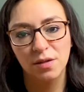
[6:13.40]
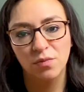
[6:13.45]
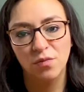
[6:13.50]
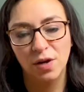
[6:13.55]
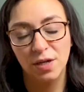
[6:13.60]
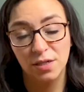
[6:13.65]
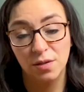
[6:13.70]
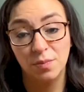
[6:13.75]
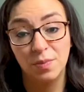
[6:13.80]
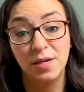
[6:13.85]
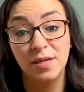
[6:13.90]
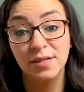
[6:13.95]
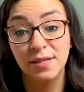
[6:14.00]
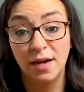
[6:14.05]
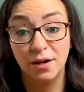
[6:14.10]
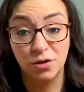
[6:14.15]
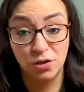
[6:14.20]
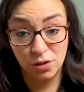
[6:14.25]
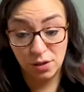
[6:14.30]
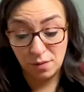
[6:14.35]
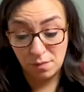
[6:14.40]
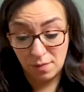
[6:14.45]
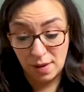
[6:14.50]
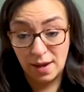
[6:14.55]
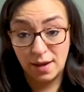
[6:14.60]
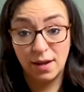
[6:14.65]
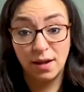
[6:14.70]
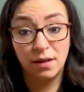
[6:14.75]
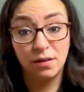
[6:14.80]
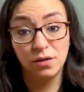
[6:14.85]
recipes, actually
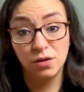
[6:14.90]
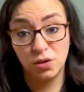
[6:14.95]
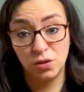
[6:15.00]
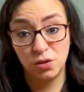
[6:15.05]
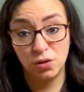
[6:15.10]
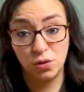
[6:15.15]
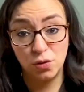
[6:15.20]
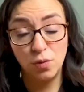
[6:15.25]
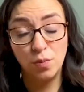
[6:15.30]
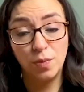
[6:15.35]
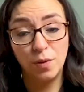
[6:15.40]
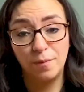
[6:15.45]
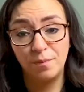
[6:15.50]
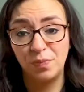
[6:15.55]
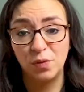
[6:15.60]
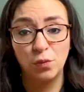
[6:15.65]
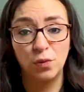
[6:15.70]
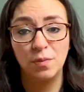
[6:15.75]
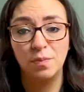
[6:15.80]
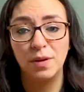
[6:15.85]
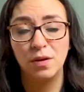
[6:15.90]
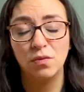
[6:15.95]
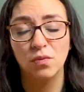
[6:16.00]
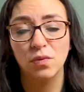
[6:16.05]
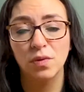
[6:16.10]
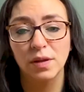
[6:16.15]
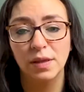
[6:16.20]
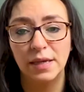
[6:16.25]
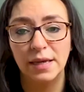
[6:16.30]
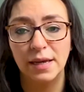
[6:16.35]
making the soup would be
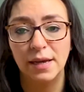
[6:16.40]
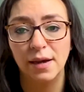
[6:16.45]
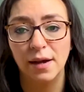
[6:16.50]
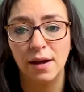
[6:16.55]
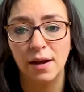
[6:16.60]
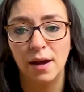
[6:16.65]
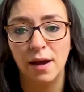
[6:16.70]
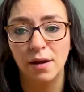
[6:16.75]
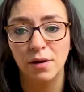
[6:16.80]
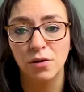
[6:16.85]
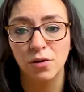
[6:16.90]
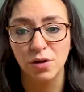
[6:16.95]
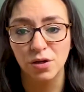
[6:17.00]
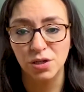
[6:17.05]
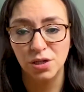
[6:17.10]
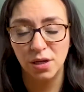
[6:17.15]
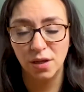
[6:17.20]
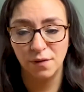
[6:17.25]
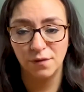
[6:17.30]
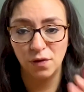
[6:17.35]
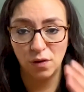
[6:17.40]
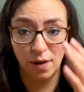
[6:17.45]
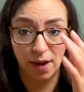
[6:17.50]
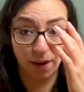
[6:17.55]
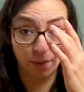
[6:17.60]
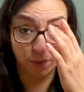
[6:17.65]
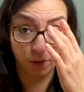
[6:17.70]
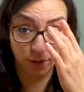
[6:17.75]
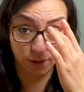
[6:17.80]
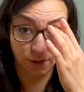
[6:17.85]
really nourishing if you're
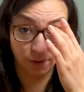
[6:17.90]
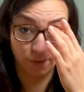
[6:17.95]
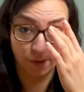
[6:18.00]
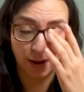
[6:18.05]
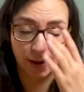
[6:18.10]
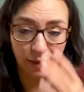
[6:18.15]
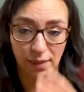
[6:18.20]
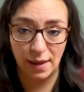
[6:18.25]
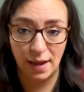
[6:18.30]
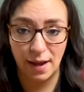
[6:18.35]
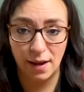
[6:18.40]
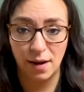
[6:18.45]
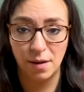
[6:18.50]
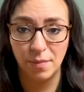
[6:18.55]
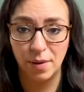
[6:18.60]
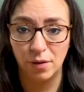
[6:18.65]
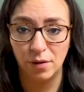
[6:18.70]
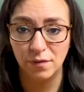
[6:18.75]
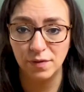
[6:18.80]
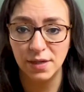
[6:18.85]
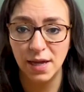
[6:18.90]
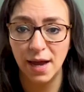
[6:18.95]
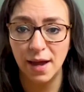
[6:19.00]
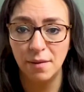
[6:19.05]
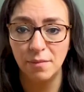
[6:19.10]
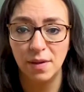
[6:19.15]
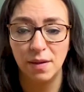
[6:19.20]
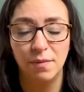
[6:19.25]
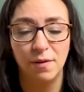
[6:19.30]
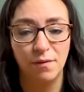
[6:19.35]
able to find that amount of
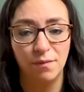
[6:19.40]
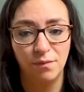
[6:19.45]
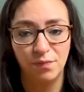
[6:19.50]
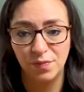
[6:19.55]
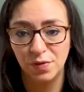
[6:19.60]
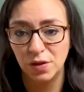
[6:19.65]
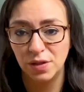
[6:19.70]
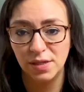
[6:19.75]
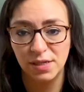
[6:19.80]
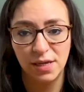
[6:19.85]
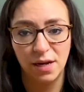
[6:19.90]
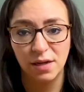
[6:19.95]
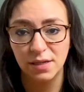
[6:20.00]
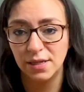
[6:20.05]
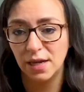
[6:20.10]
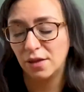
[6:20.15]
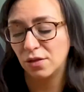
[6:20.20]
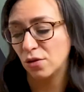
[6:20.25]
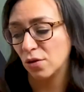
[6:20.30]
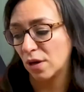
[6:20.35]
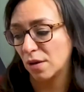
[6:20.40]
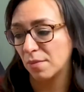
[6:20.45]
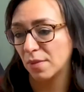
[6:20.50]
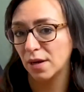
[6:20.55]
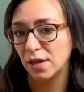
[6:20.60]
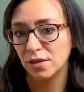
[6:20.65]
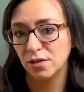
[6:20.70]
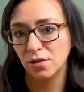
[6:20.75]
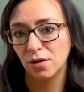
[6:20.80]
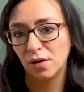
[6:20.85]
time. Maybe set aside 30
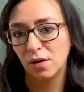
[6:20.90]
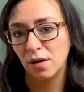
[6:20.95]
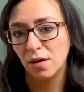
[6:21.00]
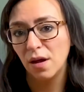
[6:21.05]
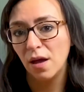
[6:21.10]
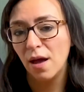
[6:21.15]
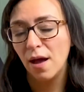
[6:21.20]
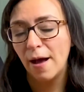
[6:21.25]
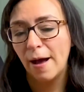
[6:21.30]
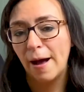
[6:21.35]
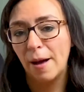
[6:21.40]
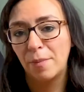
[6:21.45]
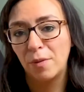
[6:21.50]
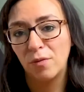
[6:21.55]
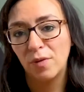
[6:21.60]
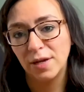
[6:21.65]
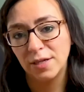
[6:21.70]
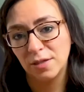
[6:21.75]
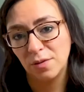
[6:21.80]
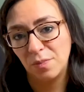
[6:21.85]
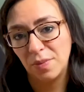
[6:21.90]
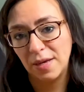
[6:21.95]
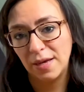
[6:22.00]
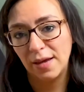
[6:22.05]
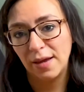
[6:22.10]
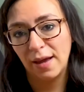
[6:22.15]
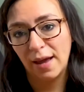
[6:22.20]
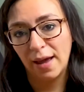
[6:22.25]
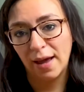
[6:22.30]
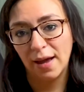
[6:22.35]
minutes, look up a
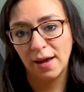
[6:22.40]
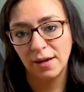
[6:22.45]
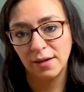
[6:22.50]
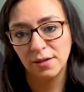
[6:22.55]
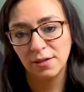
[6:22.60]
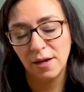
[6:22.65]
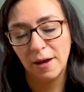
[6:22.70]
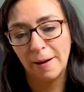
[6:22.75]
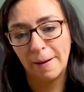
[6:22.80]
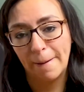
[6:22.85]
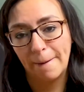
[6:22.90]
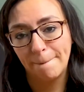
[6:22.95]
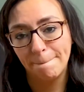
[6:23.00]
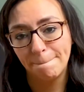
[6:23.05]
recipe, and